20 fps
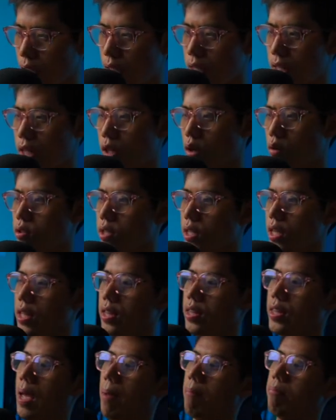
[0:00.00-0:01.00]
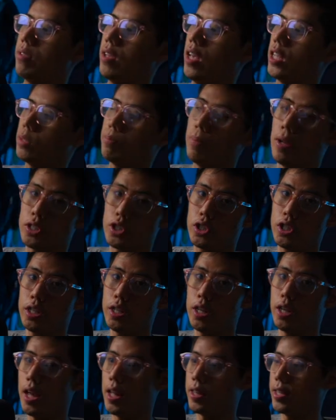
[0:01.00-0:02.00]
he goes in depth,
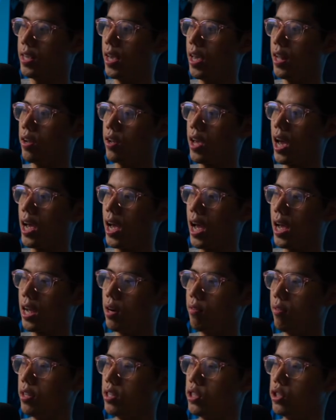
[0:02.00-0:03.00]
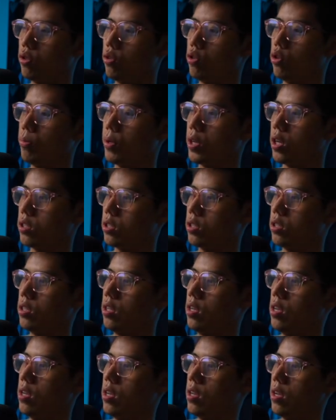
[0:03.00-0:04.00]
especially at the end. I can't really show you because
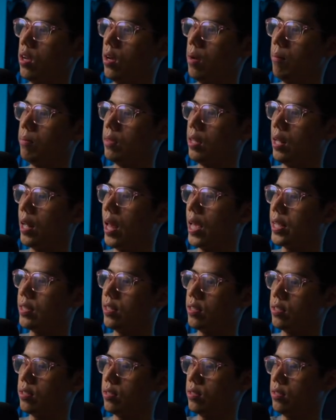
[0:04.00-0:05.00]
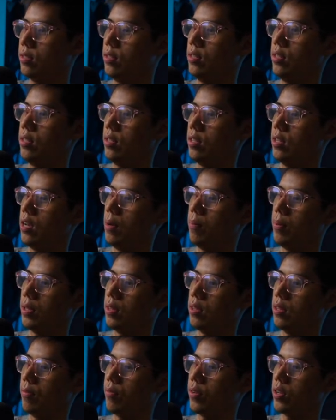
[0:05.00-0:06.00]
the light is a
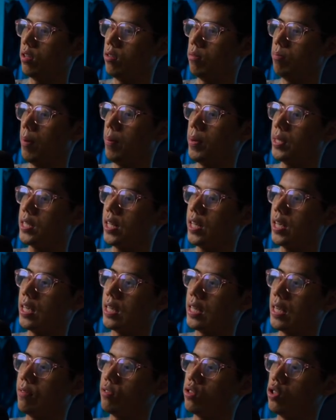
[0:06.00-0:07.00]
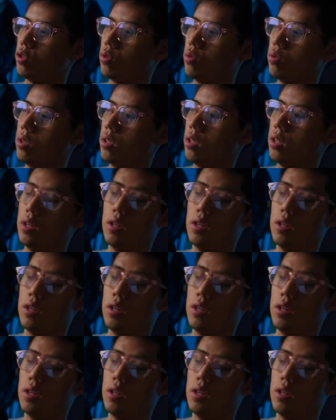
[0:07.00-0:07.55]
bit difficult. But basically, he gives you